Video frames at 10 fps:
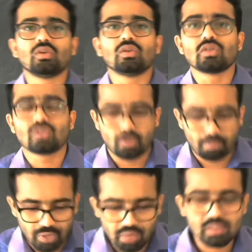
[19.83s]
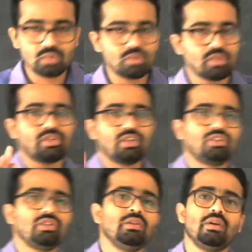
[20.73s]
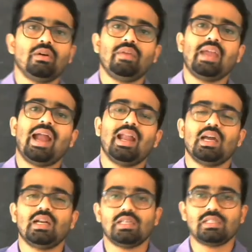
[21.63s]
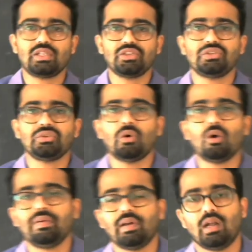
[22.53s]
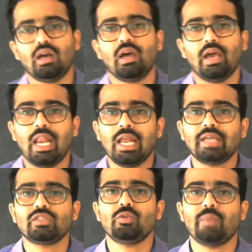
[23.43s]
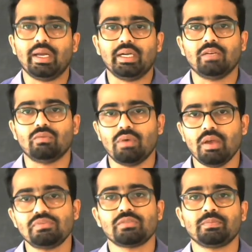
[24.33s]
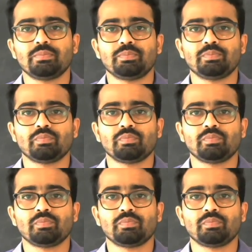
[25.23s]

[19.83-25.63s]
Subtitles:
So previous to this session, we had a discussion over electromagnetic waves,